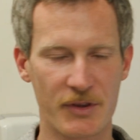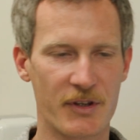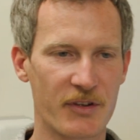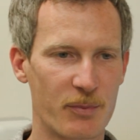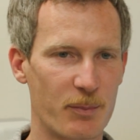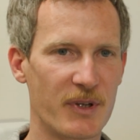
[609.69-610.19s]

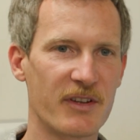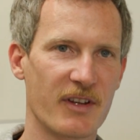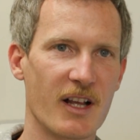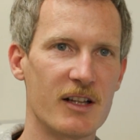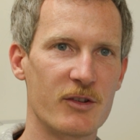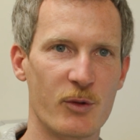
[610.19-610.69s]
this
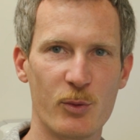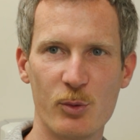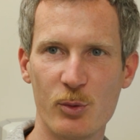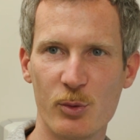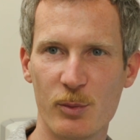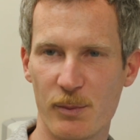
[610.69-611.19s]

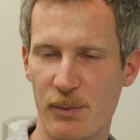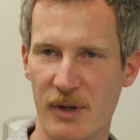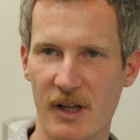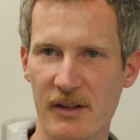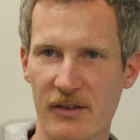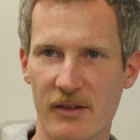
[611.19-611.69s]
BSL-2
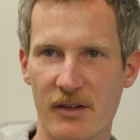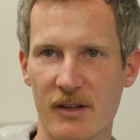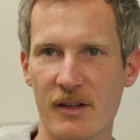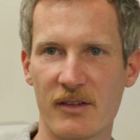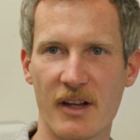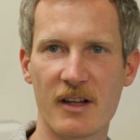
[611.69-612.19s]
plus
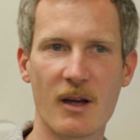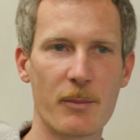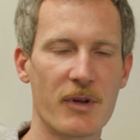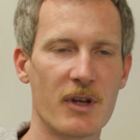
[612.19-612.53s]
setup